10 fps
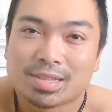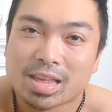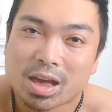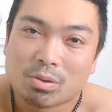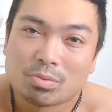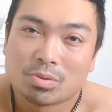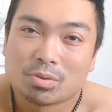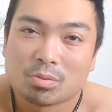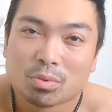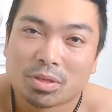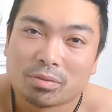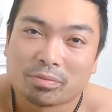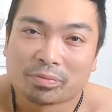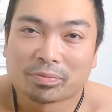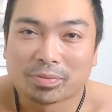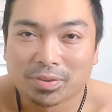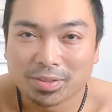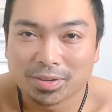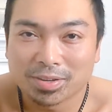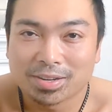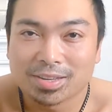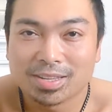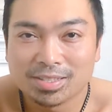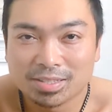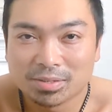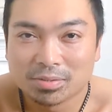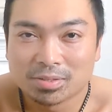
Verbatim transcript: Now, without further ado,